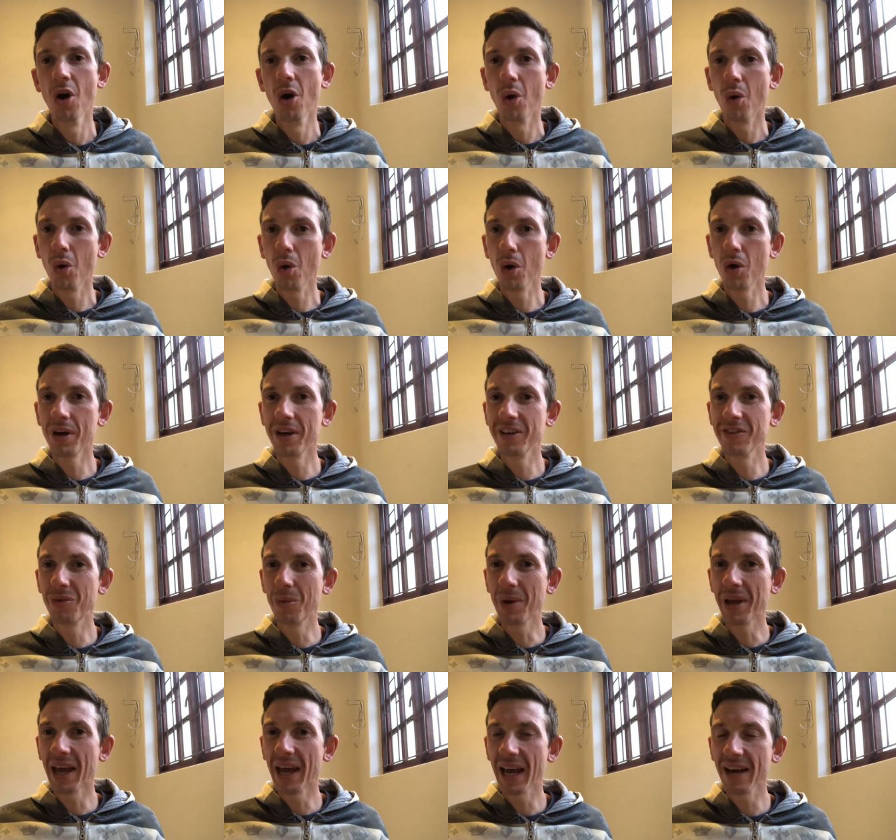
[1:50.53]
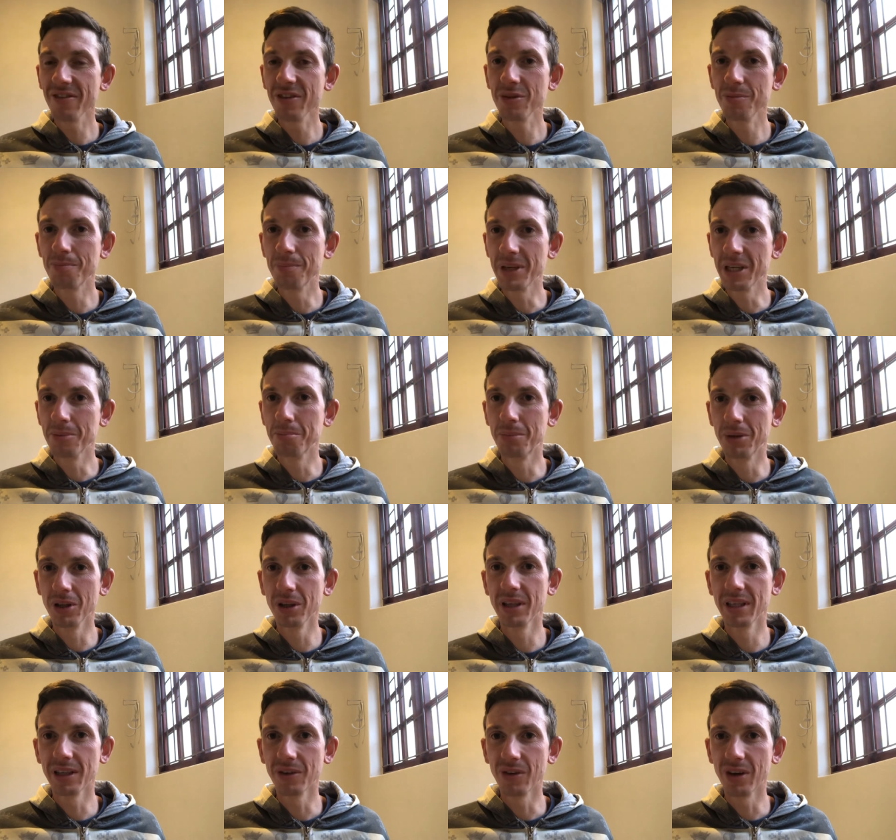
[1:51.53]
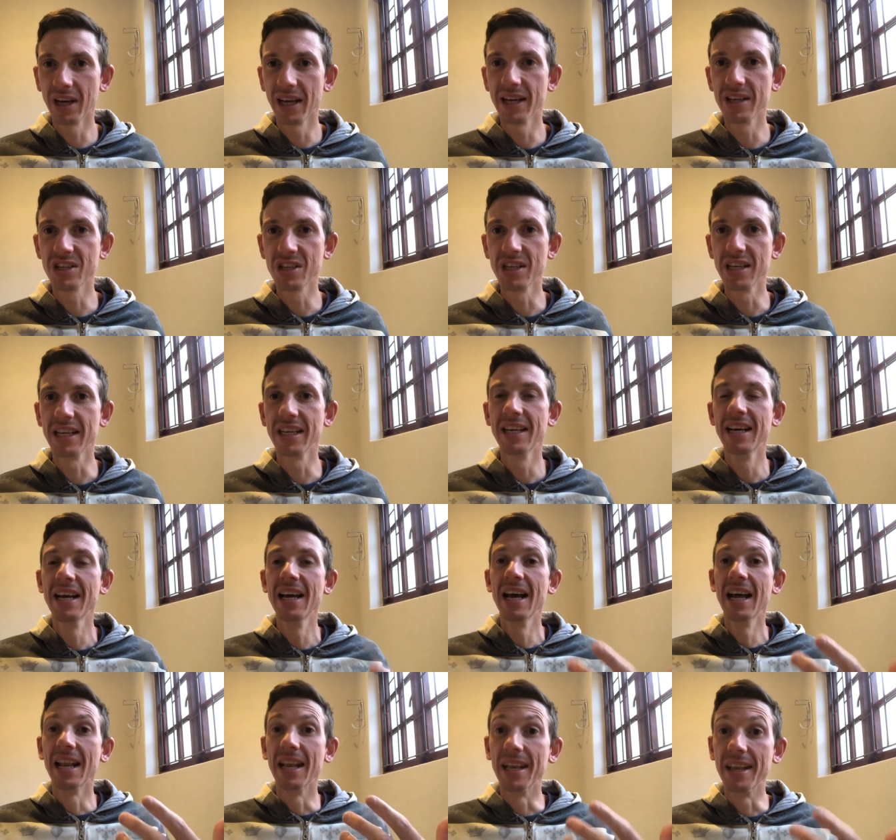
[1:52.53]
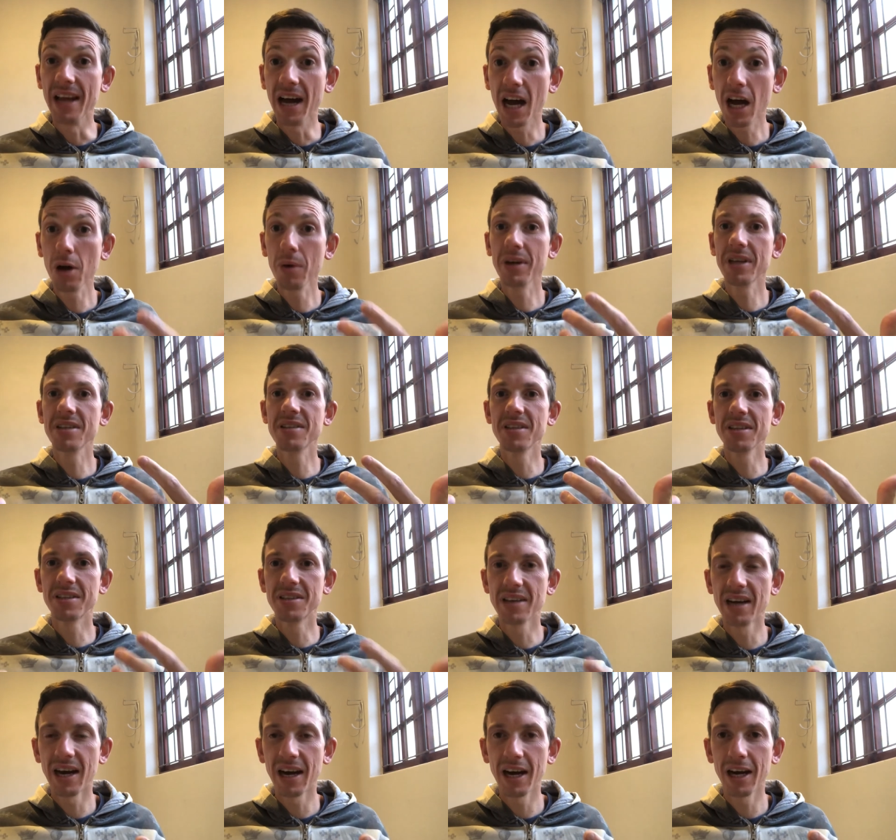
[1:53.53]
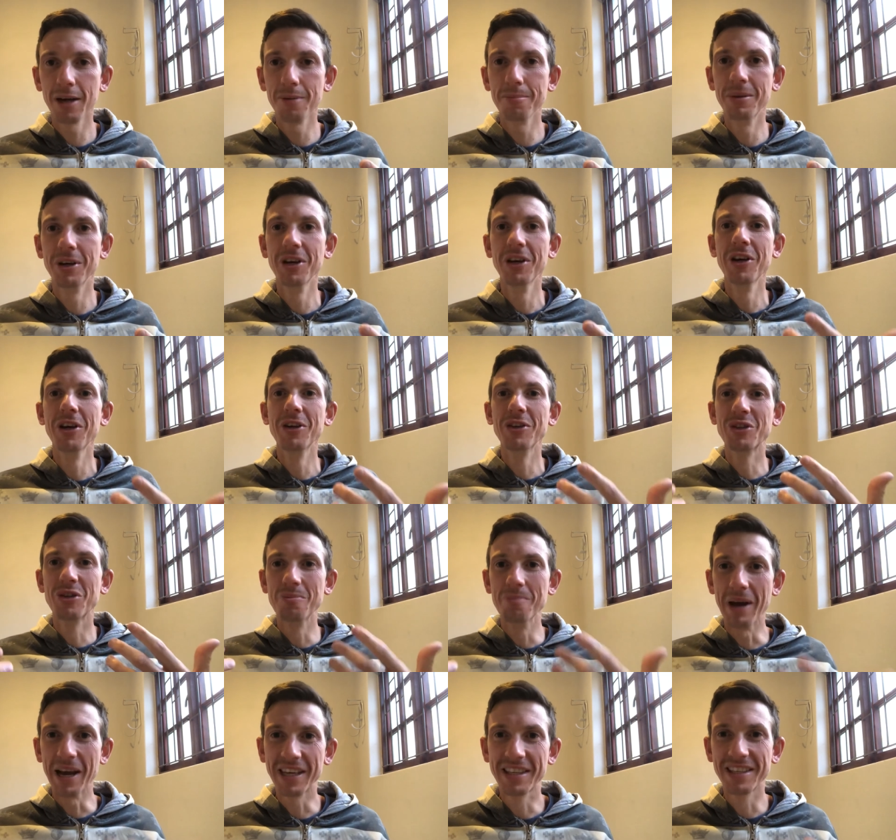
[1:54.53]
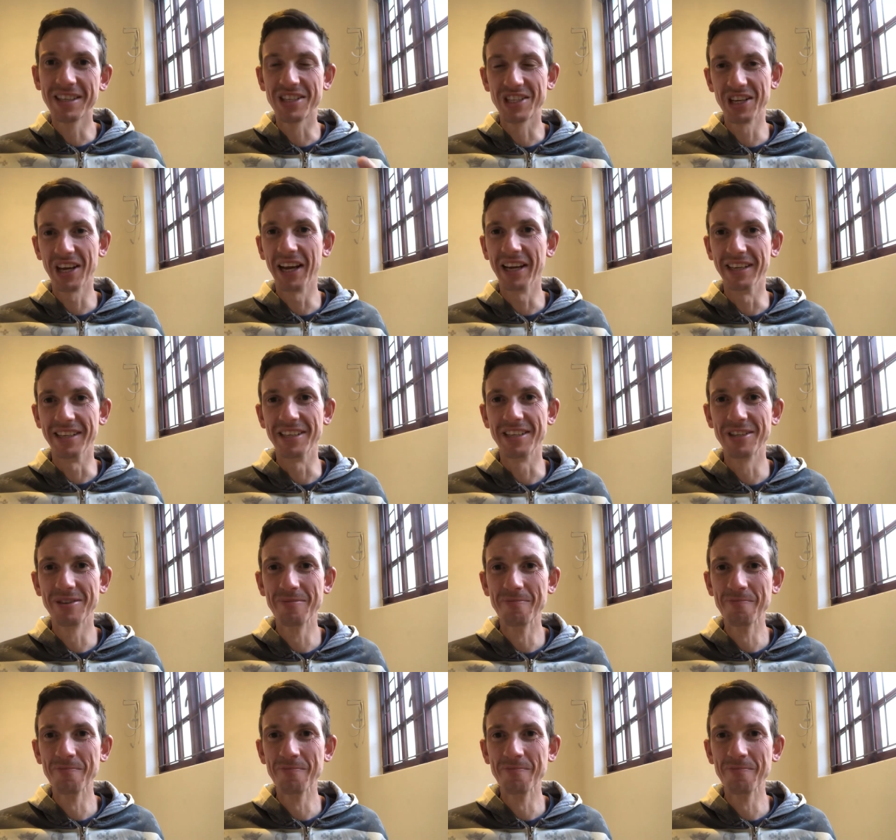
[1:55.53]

or if we haven't been building relationally, now is the time to make the change.